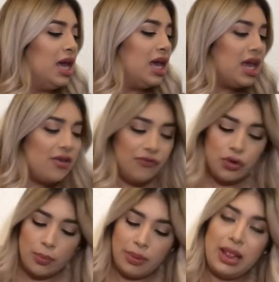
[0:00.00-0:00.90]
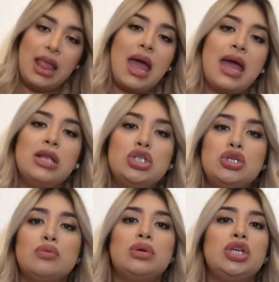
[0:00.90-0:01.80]
If you plan
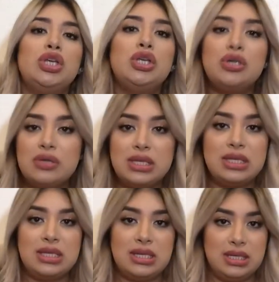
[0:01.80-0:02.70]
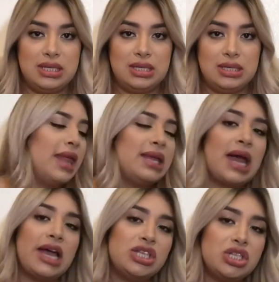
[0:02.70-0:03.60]
to reuse this, then
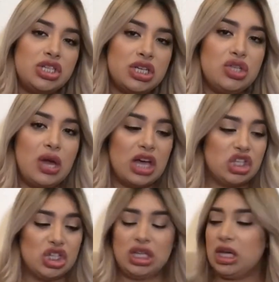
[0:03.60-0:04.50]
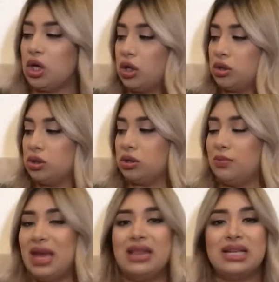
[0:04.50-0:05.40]
I suggest you actually
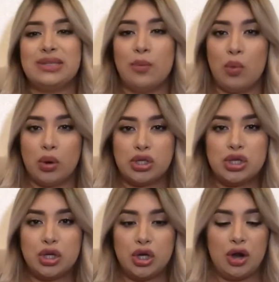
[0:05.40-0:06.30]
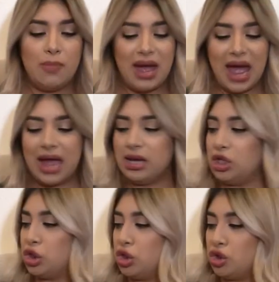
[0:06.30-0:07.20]
make this more secure by adding
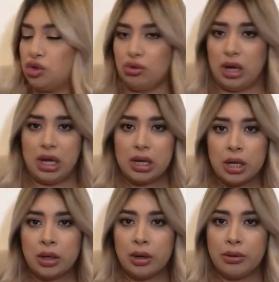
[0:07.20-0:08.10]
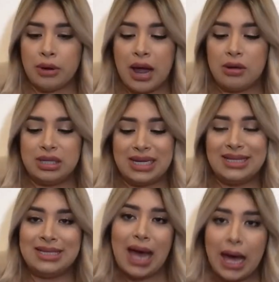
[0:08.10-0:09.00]
string around,
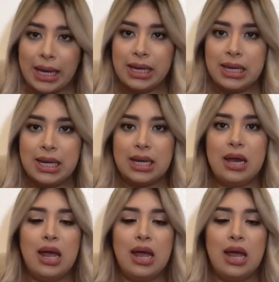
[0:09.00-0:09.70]
tying it,